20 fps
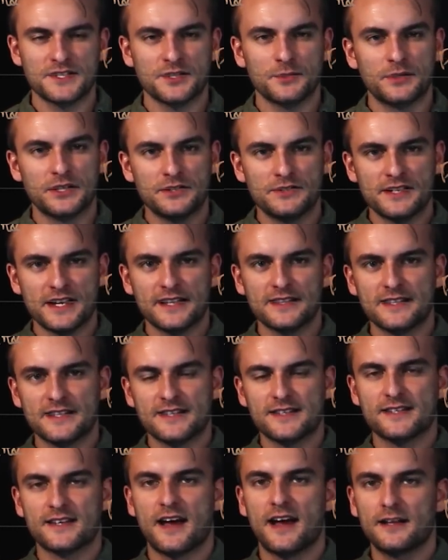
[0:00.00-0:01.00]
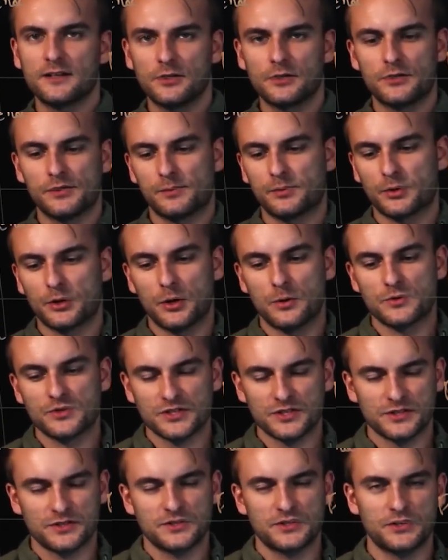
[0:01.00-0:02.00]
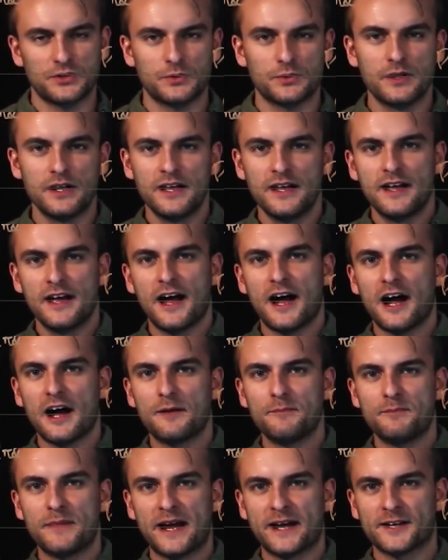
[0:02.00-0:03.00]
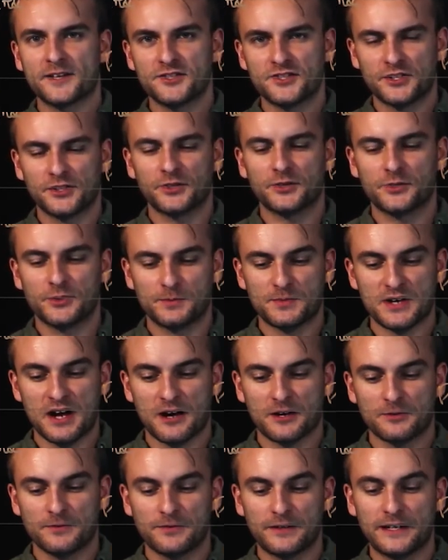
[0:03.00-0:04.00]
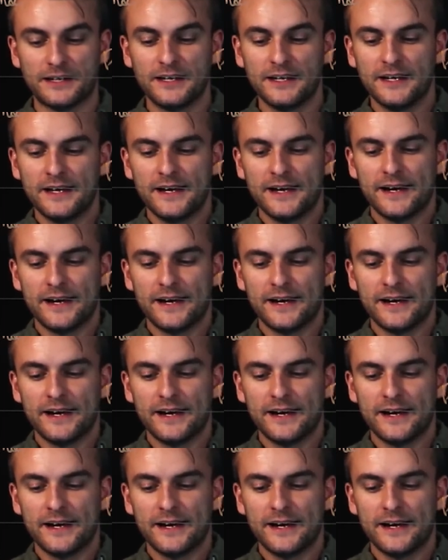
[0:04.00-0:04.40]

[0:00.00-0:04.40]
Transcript: So when you take this siloed approach to managing your cryptography,